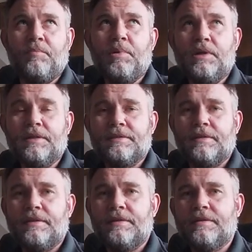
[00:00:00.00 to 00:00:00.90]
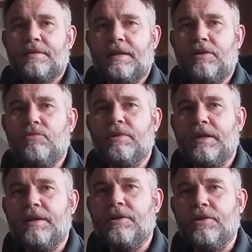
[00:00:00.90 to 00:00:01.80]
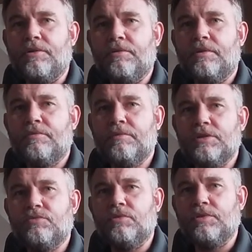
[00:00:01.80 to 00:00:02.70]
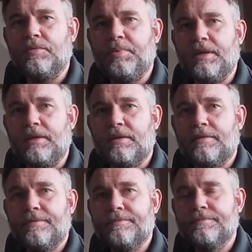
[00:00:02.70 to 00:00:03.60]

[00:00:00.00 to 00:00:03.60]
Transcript: But how would I know which one to pick?